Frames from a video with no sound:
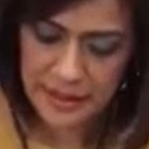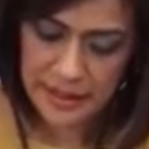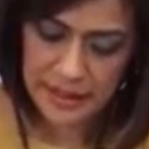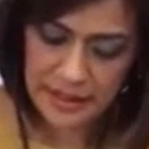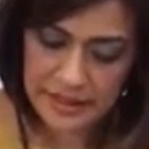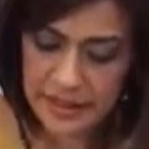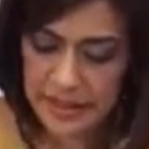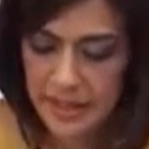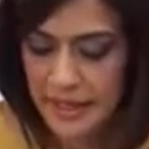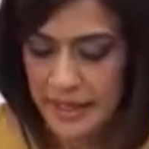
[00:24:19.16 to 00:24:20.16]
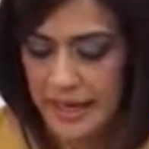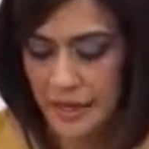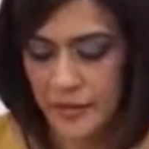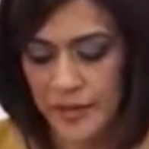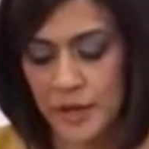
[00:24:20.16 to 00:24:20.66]
And
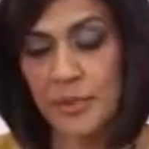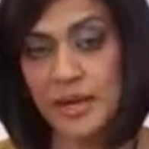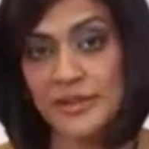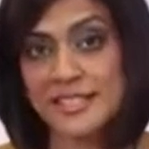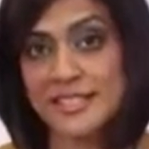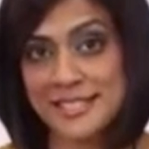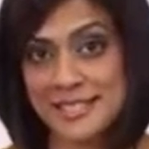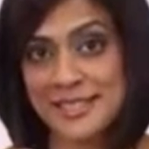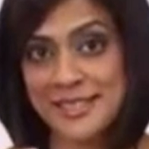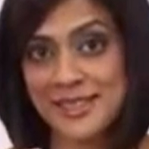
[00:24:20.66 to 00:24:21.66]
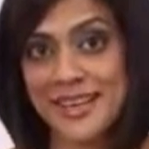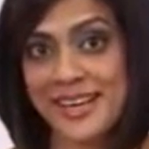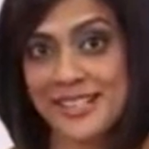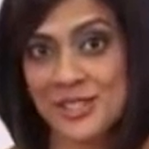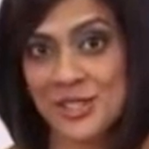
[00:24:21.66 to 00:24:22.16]
now think about this in a little
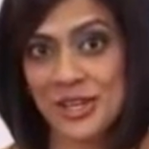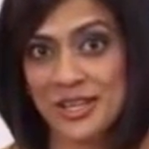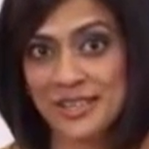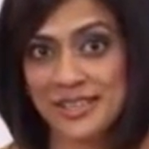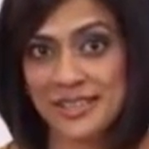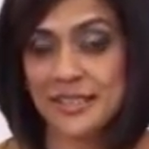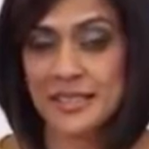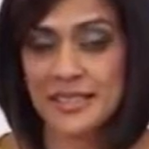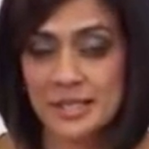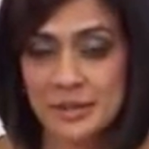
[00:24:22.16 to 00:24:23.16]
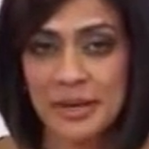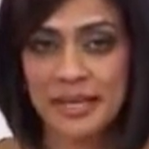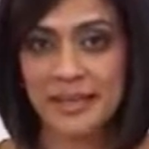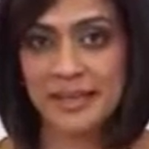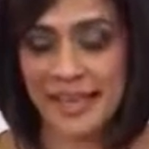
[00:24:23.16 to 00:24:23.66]
glass jar,
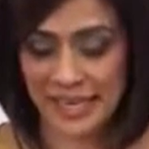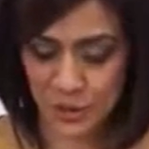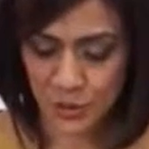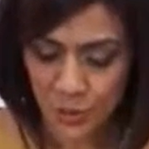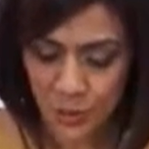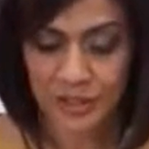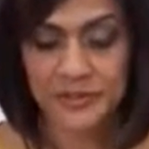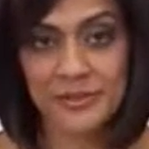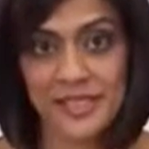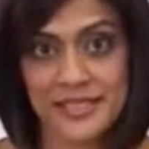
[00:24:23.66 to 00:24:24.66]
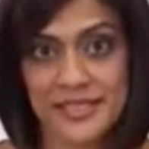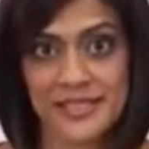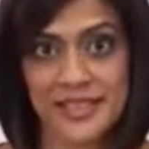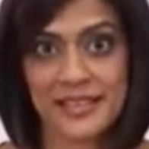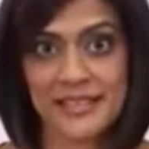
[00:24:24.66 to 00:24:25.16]
smelling as wonderful as it
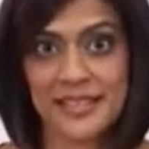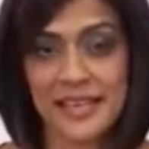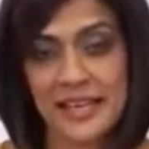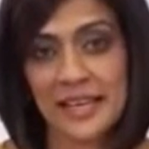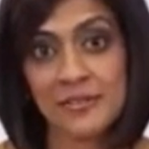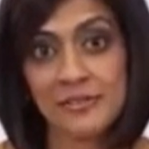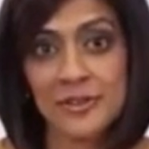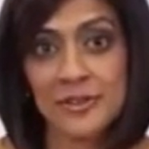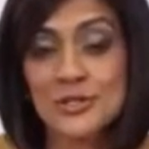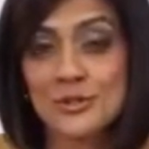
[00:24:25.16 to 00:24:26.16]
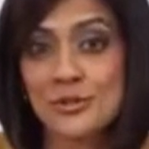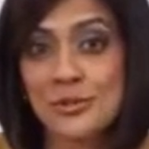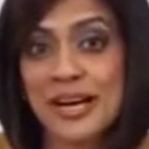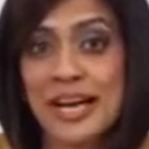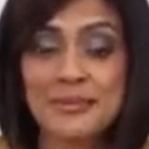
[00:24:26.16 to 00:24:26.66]
does, infused with
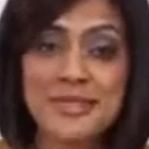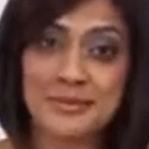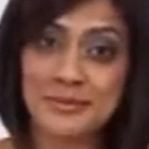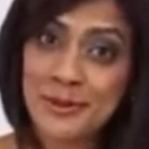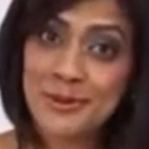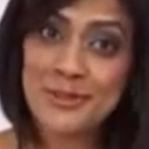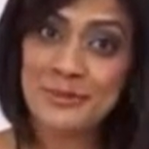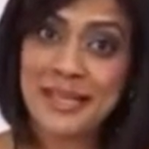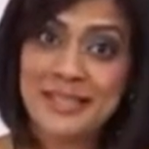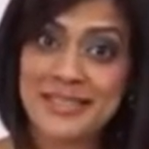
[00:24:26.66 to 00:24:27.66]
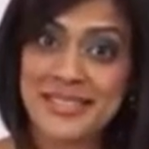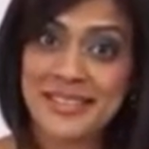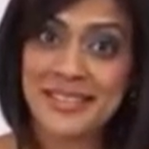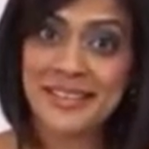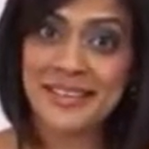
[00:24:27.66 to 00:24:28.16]
perhaps some rose petals in
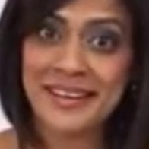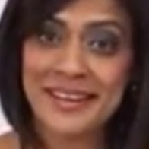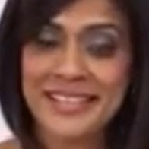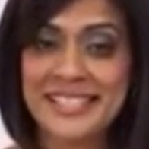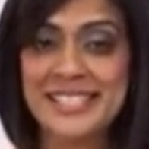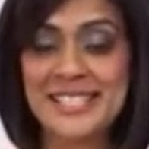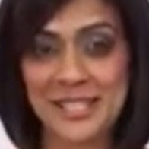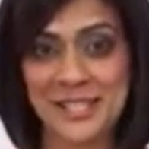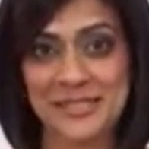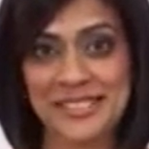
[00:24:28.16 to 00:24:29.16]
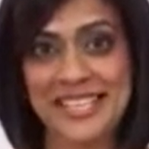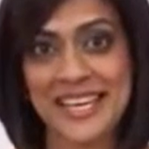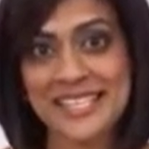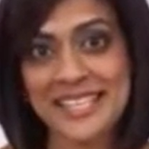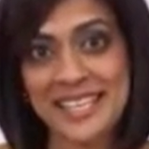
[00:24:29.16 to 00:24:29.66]
it. It's such a
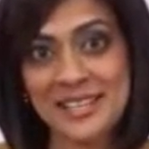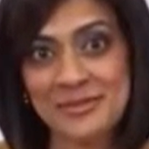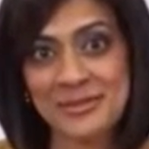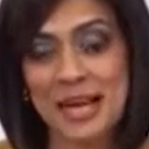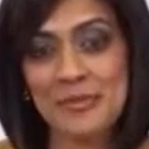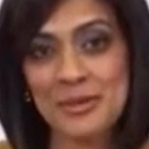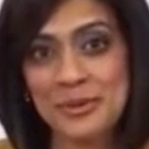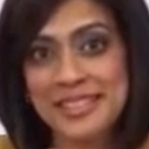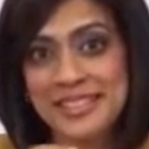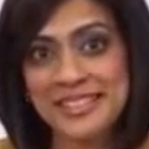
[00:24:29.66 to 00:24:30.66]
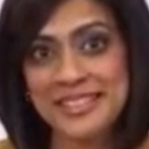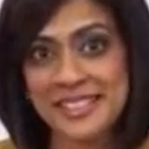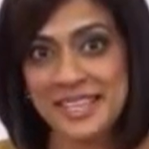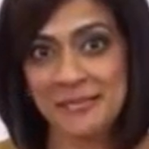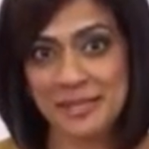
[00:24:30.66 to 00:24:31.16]
fantastic gift. Wrap it with a little
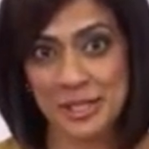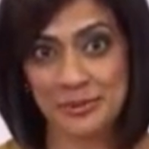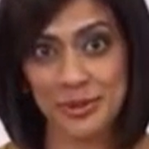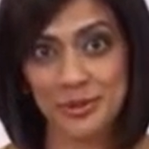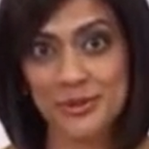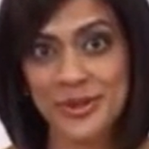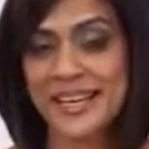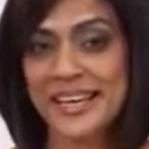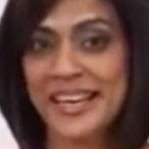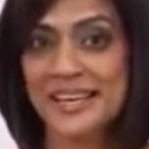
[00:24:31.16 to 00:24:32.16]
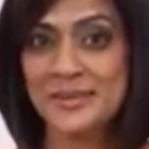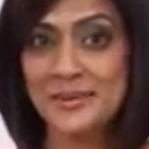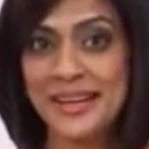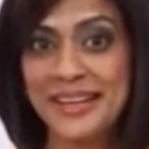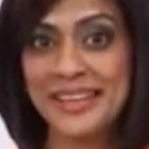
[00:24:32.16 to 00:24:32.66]
taffeta bow and
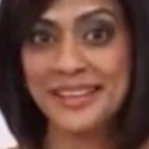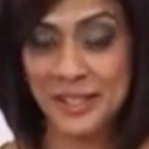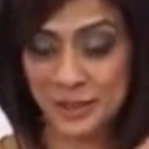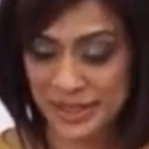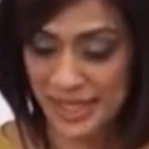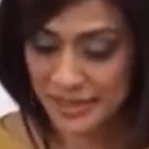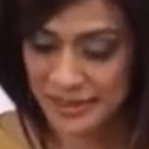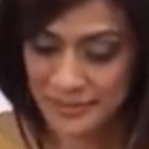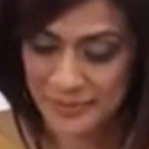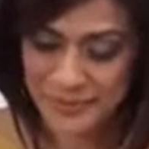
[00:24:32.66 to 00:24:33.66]
voila, you're done.